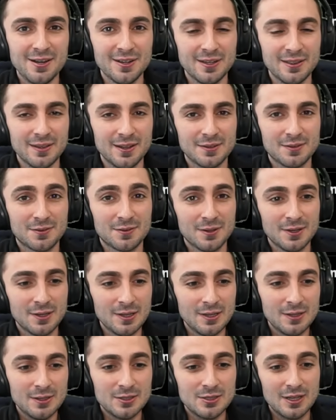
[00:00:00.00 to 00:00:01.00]
And that's,
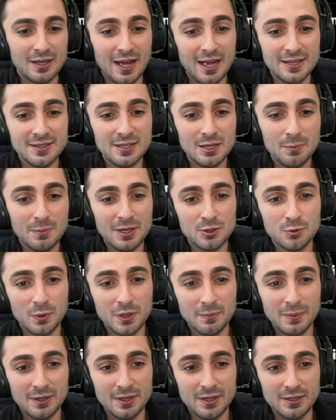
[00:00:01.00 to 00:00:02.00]
Hytale made
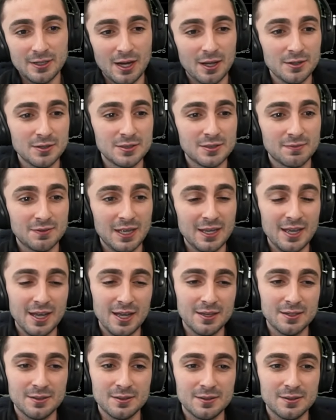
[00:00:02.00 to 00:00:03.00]
$20 million if they
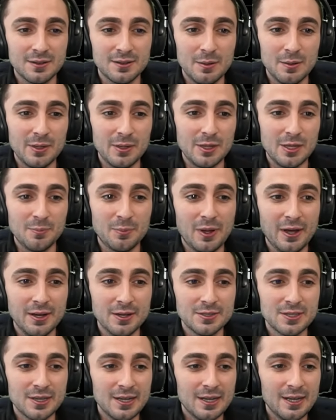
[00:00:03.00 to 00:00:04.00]
get 1 million
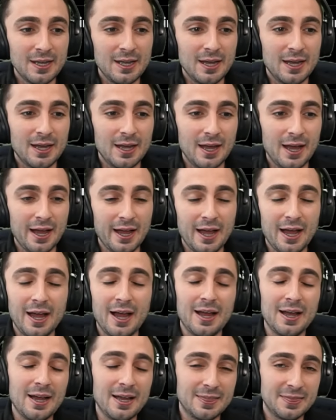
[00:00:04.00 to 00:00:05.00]
players.
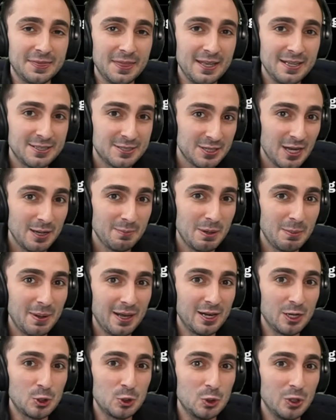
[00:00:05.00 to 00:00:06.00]
I think Simon made
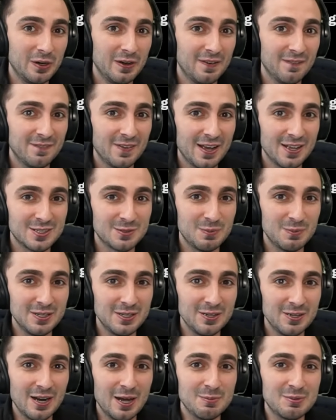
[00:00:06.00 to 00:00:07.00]
a good investment,
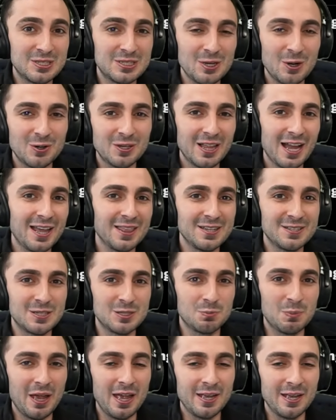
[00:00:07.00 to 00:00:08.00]
dude. I'm so glad this is
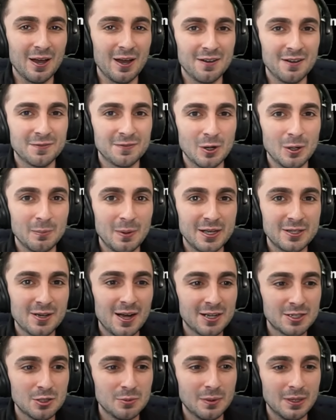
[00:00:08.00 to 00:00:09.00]
paying off for him. I
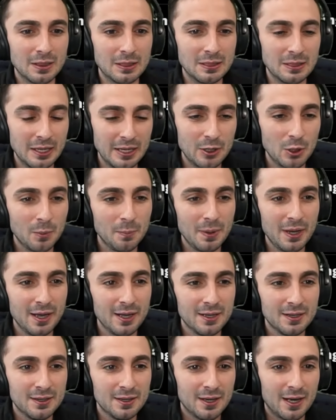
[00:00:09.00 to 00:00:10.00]
talked to him a little bit.
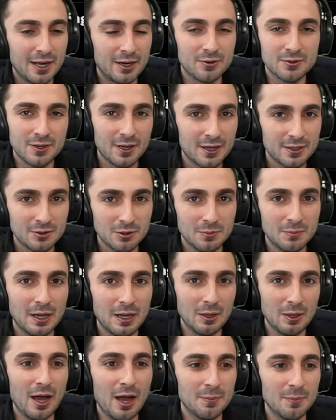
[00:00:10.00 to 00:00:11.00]
I don't talk to him a
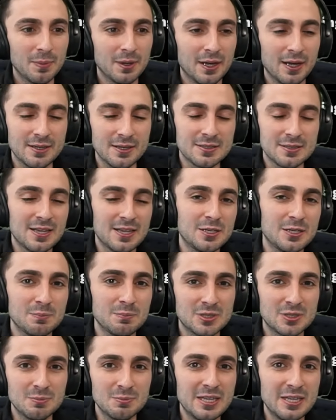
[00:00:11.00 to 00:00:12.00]
lot, but I sent him
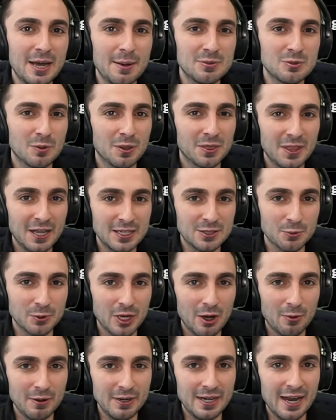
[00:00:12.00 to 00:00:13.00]
some DMs when things were
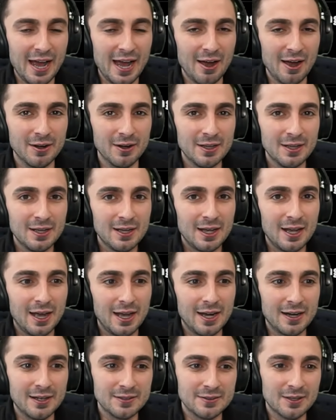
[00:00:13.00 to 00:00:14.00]
going down.
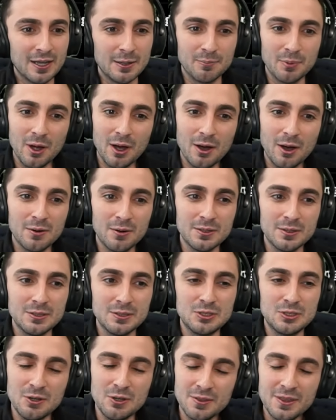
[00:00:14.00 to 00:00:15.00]
And I was like, bro,
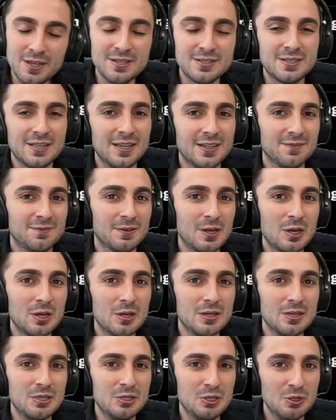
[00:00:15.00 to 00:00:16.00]
do this if
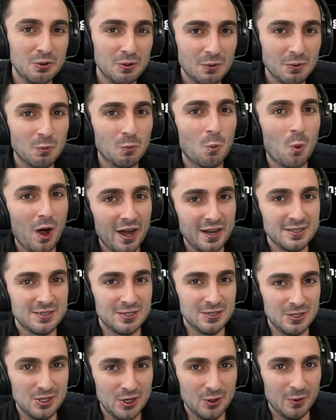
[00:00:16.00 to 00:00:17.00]
you want
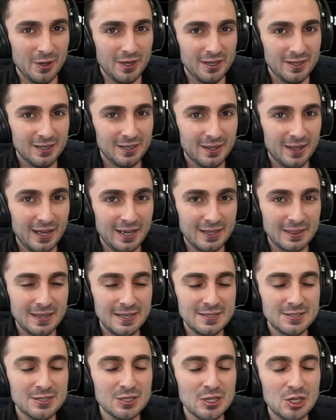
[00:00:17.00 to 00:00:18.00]
to do it. Like,
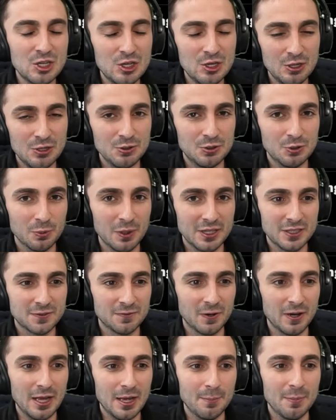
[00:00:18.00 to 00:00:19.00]
this is a huge risk
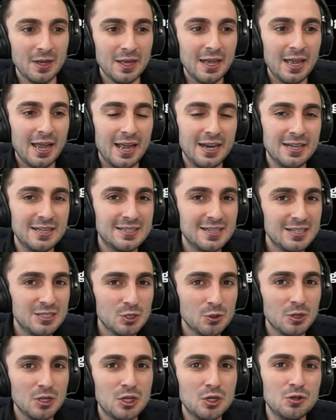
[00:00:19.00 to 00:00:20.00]
for him. And he did
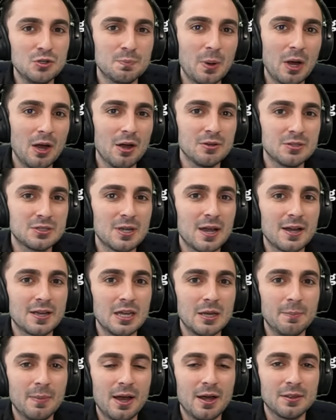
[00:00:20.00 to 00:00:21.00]
do a huge post talking
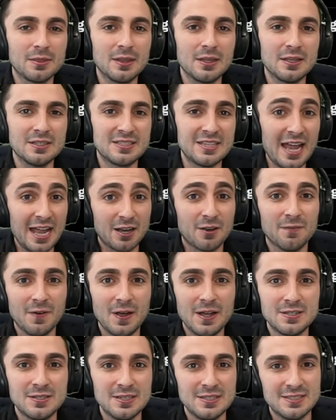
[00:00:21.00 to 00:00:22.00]
about the
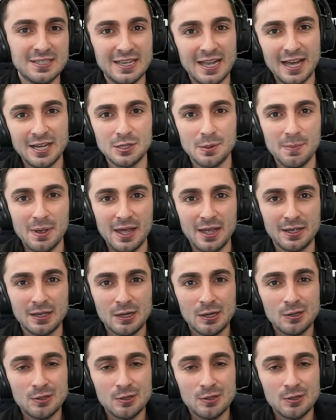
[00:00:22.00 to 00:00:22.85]
sacrifices he had to make.